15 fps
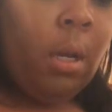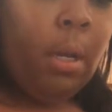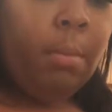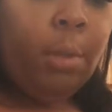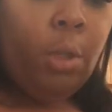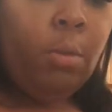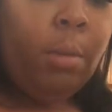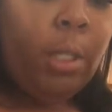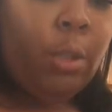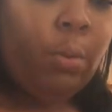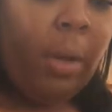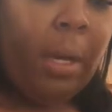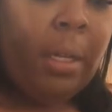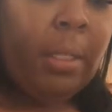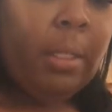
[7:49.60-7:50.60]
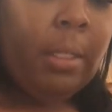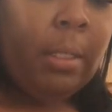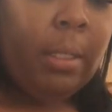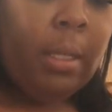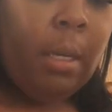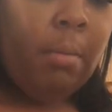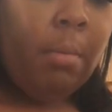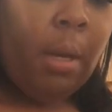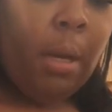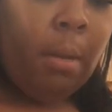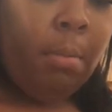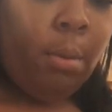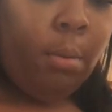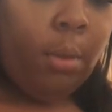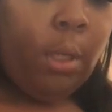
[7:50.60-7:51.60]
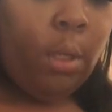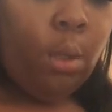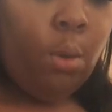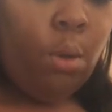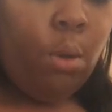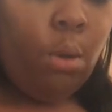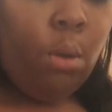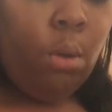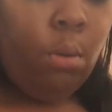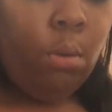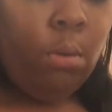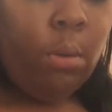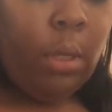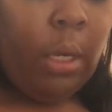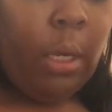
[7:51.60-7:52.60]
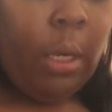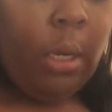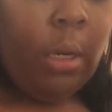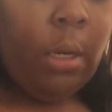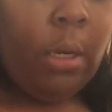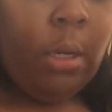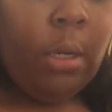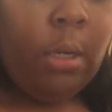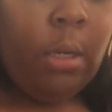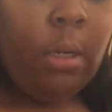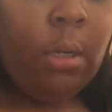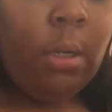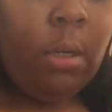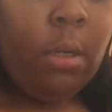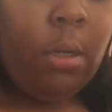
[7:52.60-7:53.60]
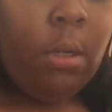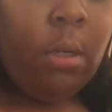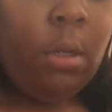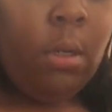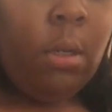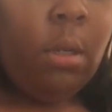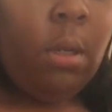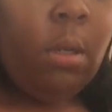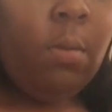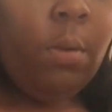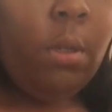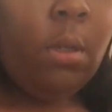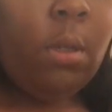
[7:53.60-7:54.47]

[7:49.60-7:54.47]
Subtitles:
too much rice in my burrito and it wouldn't